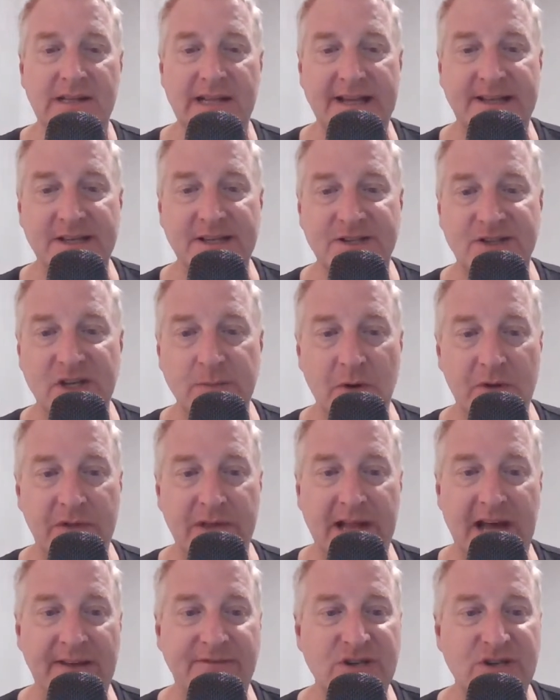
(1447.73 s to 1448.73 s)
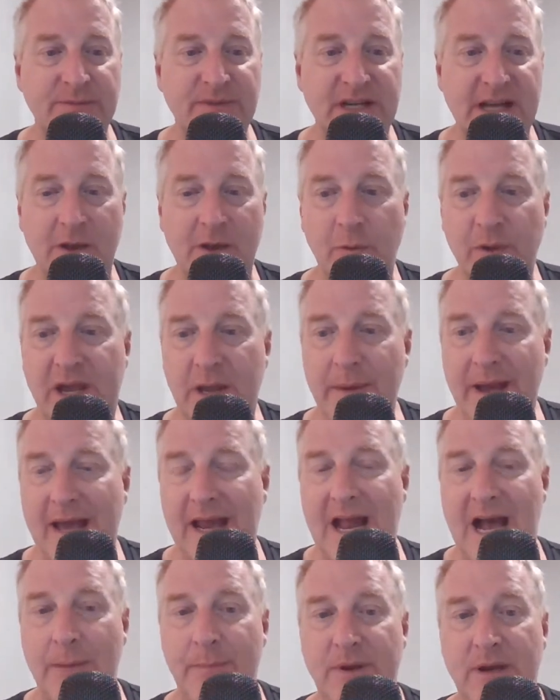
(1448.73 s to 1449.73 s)
Like to see you both live streaming together. We can make
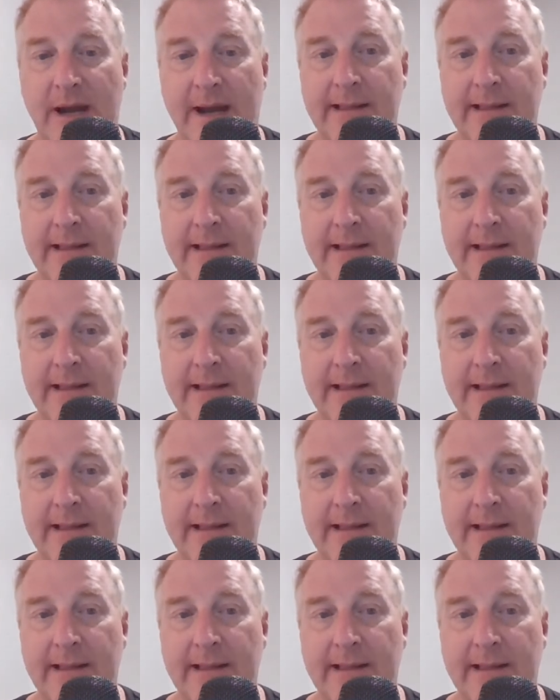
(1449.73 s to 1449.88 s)
it happen.